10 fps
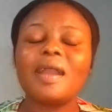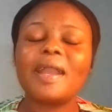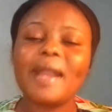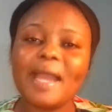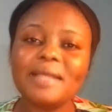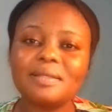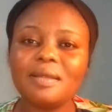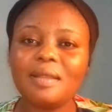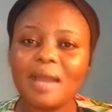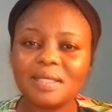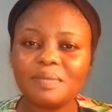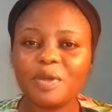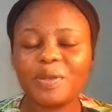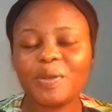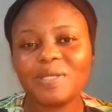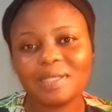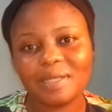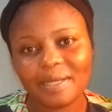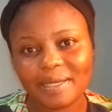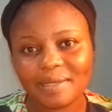Guys, the last but not the
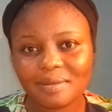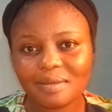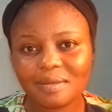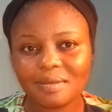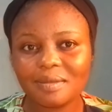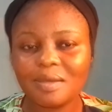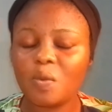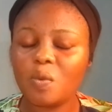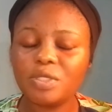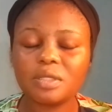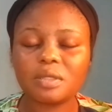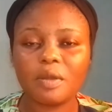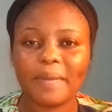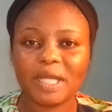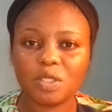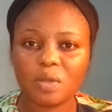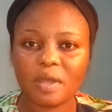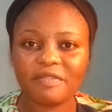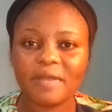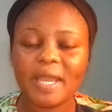least, which is number 12,
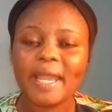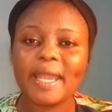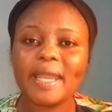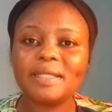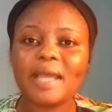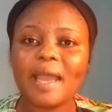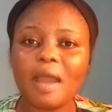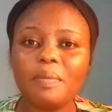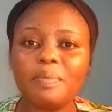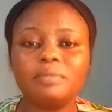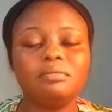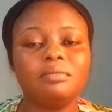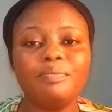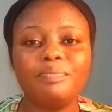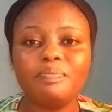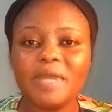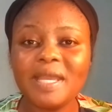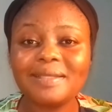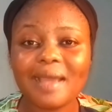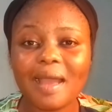it
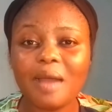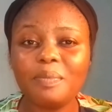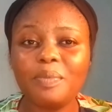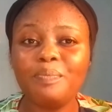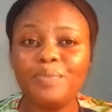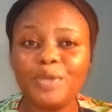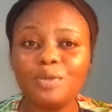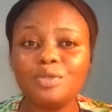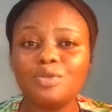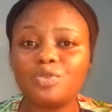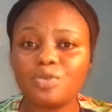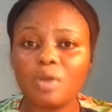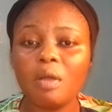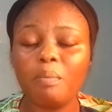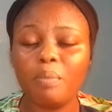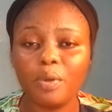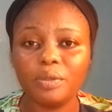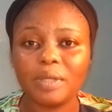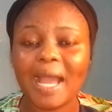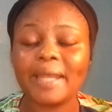help build strong
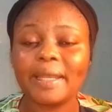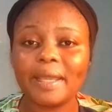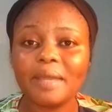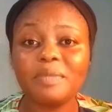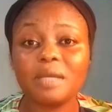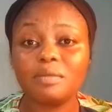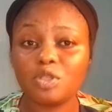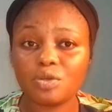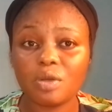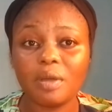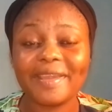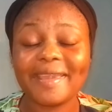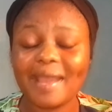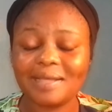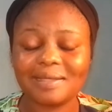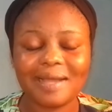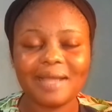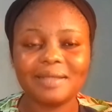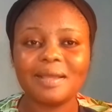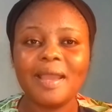bone and keep them strong. Yes guys,